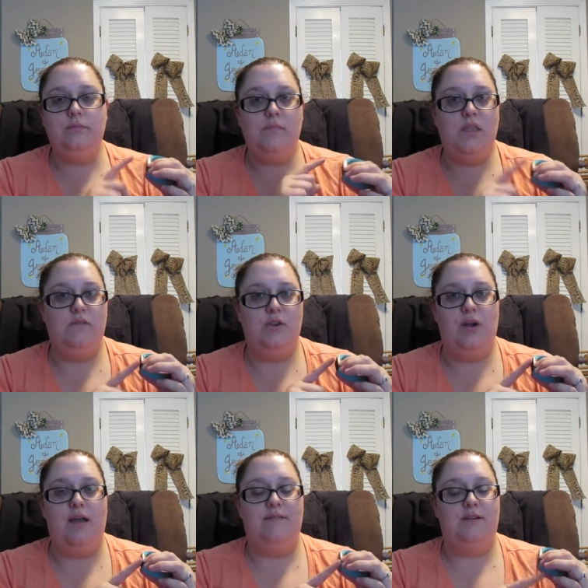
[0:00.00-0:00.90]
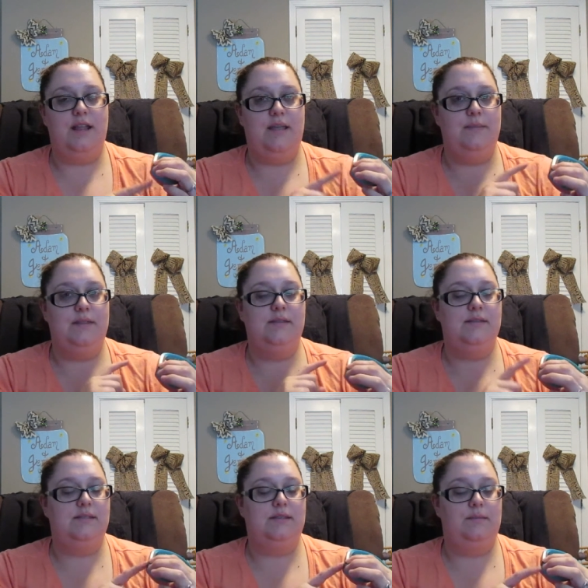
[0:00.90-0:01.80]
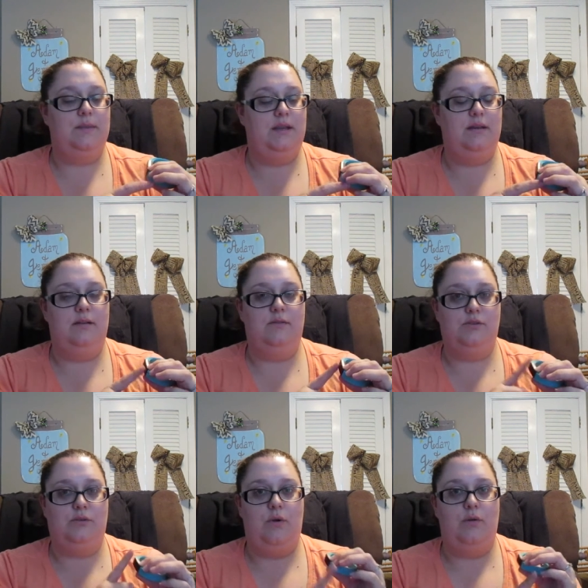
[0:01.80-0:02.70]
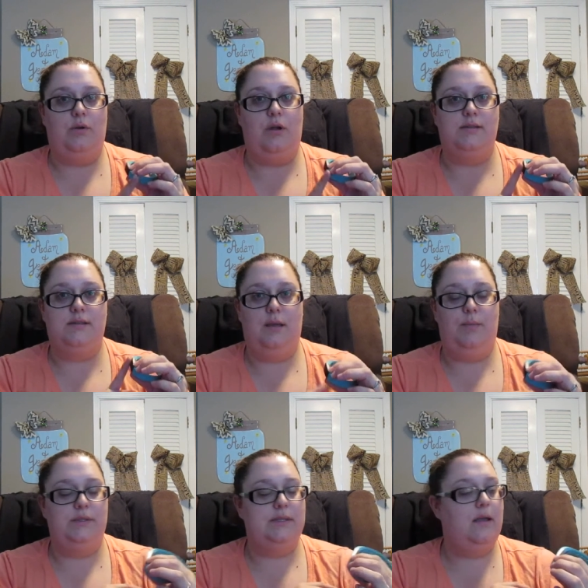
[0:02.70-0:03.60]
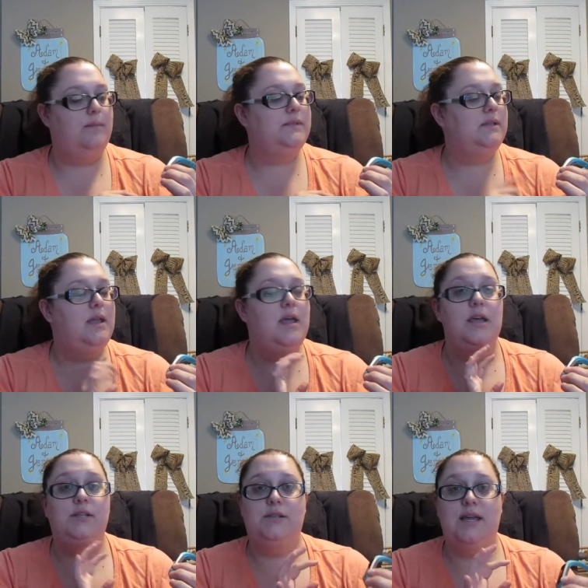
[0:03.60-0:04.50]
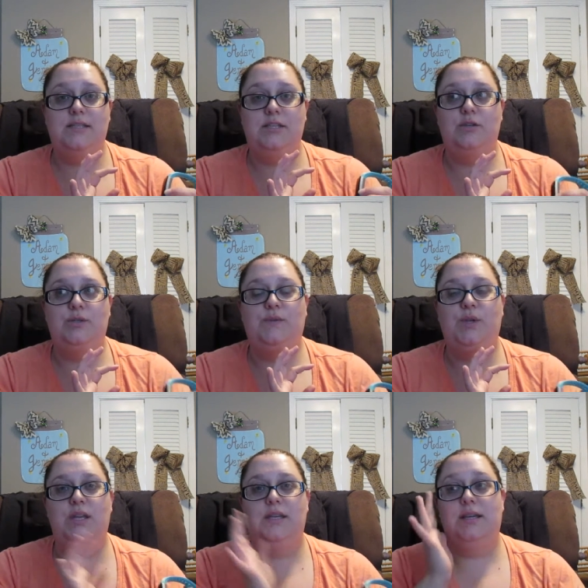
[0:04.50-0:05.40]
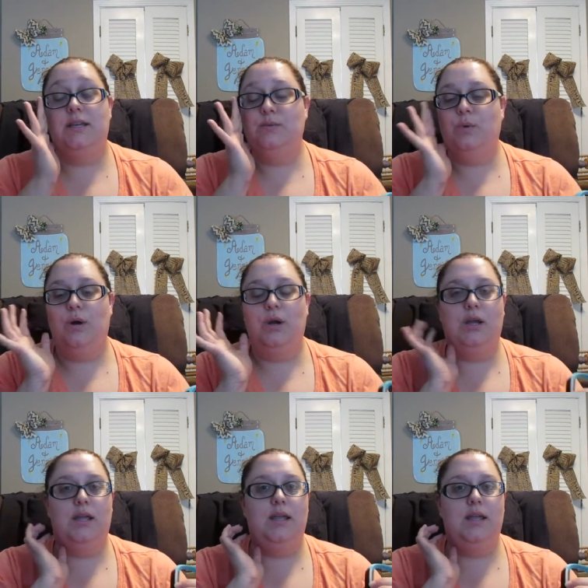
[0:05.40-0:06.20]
if you don't have their name in the system, and it'll scroll across a couple of times. So that's useful, and it does work